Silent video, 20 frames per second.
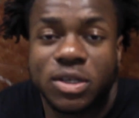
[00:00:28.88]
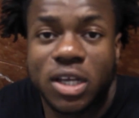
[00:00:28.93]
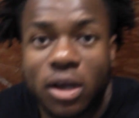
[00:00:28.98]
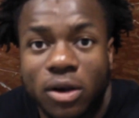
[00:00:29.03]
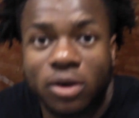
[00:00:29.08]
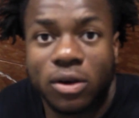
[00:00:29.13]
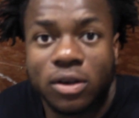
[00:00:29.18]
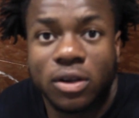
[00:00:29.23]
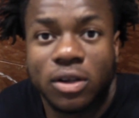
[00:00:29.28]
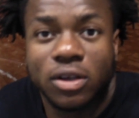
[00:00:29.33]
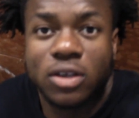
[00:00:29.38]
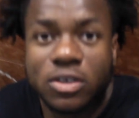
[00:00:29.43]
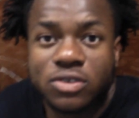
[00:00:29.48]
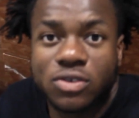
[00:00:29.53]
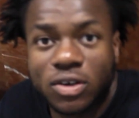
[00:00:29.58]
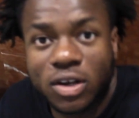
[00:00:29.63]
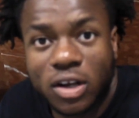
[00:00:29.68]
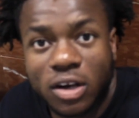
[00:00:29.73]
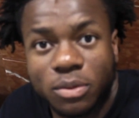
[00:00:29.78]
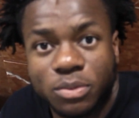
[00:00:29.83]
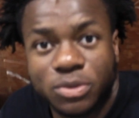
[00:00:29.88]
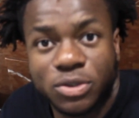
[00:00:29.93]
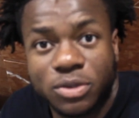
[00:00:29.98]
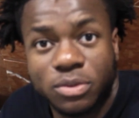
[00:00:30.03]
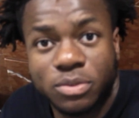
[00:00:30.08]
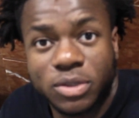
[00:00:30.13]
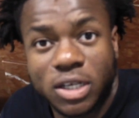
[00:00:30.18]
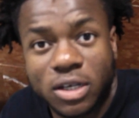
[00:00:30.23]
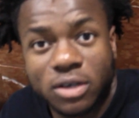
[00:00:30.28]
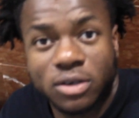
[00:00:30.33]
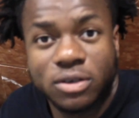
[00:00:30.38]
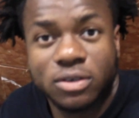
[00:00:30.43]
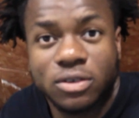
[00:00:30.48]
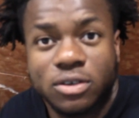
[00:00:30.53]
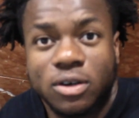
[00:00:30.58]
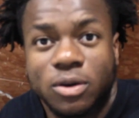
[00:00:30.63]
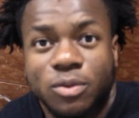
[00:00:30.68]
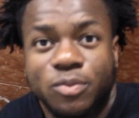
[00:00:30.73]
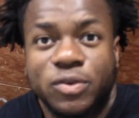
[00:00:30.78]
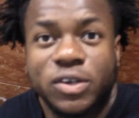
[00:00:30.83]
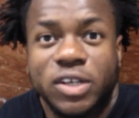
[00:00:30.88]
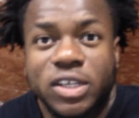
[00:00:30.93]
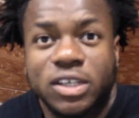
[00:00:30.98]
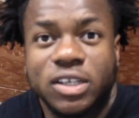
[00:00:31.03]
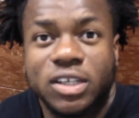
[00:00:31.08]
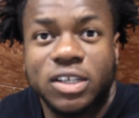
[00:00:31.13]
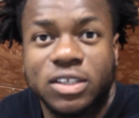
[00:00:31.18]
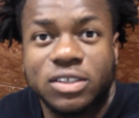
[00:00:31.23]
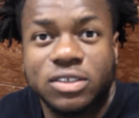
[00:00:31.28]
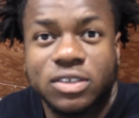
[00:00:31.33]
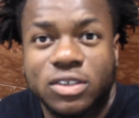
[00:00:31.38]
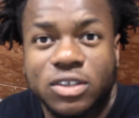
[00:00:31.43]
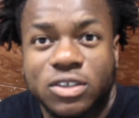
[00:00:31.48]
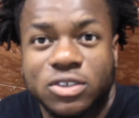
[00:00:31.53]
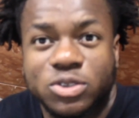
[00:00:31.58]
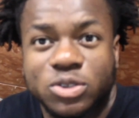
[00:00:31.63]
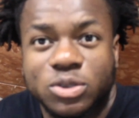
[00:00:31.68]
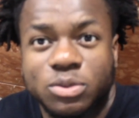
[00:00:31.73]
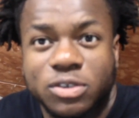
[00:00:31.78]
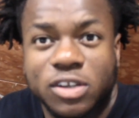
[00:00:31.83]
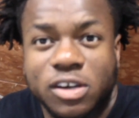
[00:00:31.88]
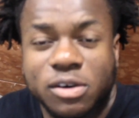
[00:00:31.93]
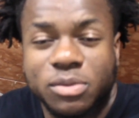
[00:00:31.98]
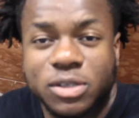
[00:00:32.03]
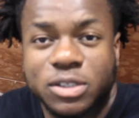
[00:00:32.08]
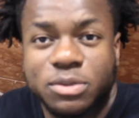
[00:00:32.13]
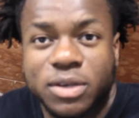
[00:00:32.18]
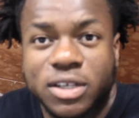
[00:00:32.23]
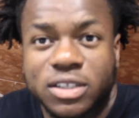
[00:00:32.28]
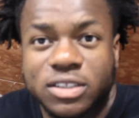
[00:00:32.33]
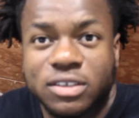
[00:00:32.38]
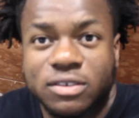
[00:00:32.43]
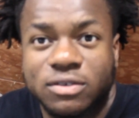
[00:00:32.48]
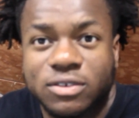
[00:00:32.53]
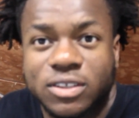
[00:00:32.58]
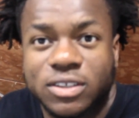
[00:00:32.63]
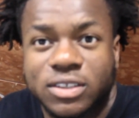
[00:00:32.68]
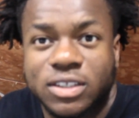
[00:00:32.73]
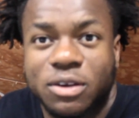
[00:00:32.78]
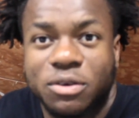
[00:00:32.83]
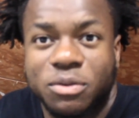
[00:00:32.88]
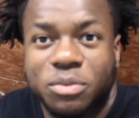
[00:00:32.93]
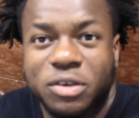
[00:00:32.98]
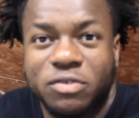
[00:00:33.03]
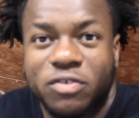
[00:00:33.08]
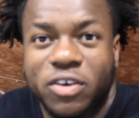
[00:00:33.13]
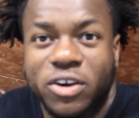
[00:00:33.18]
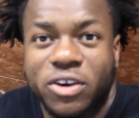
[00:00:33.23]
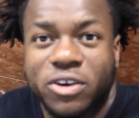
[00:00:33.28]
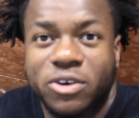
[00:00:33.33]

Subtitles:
out. So now I'm zoomed out. Hopefully it is a zoomed out perspective because that would be very